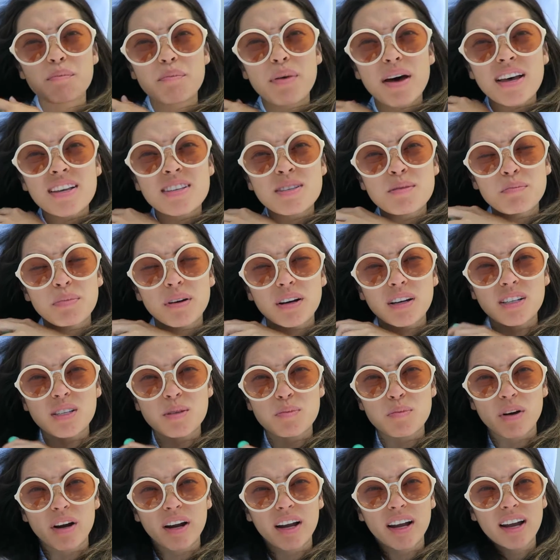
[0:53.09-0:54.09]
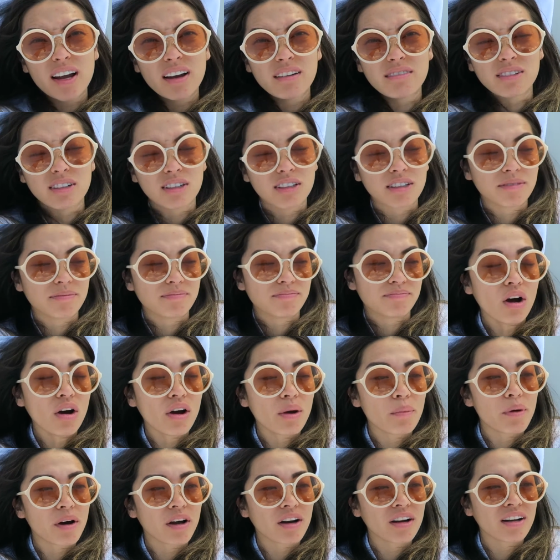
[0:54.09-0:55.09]
the best bug spray ever. Oh,
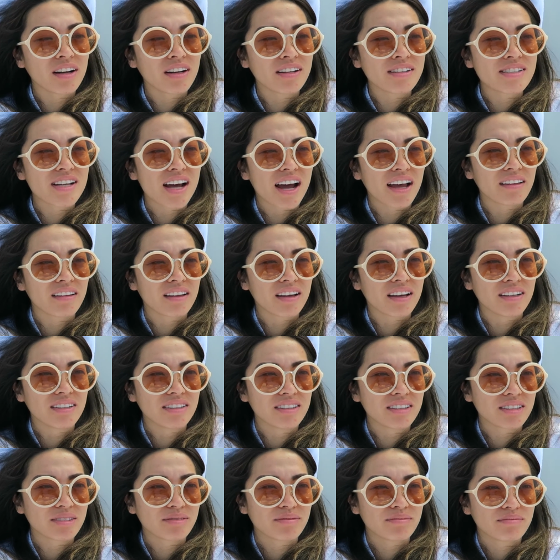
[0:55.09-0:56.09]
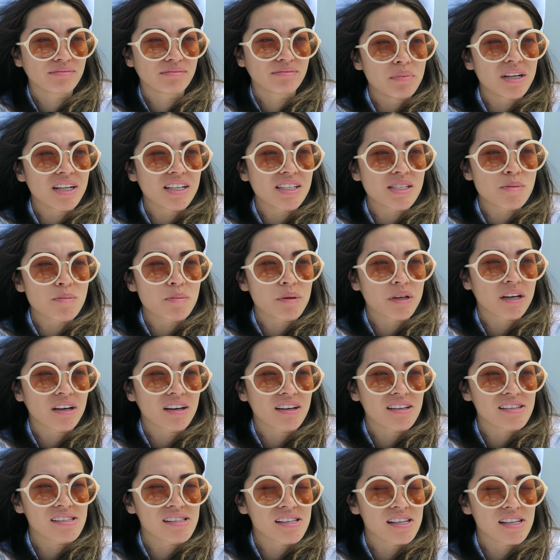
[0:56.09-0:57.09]
I bought it in Thailand but it's
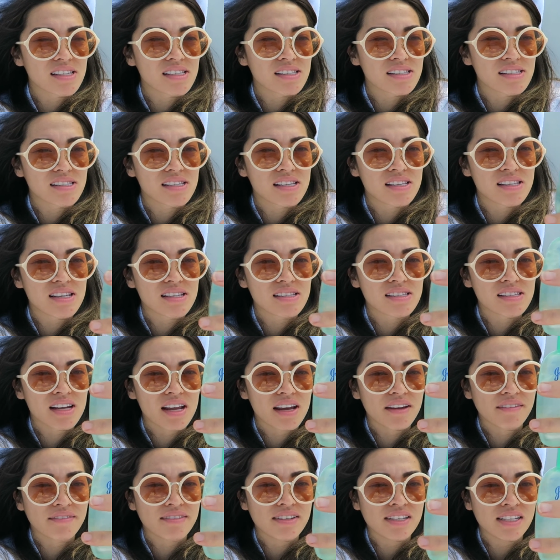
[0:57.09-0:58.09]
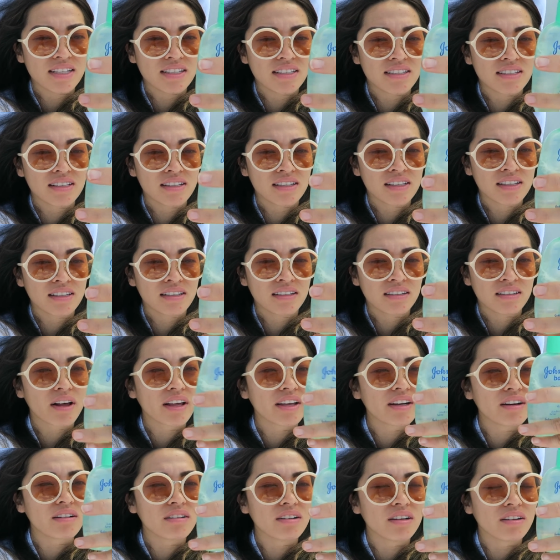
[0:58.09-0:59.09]
because it doesn't have DEET in it. Well,
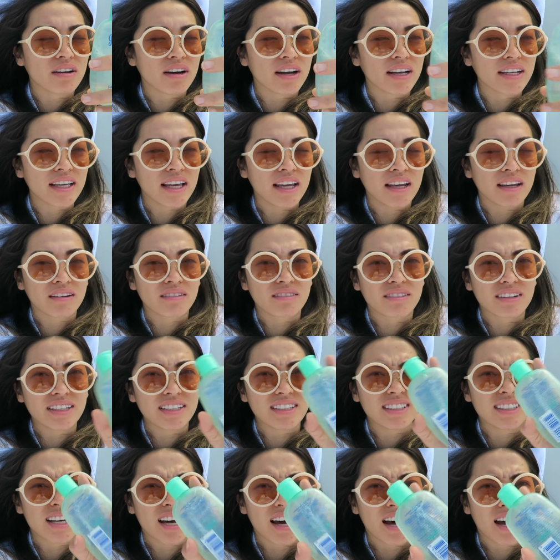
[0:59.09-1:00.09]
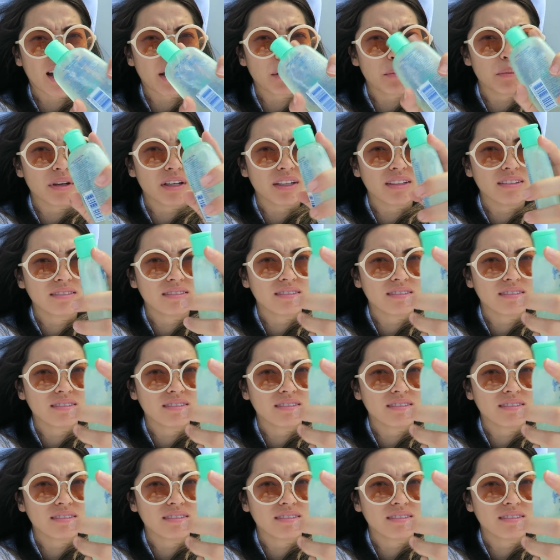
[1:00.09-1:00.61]
I don't know, I can't read Thai, but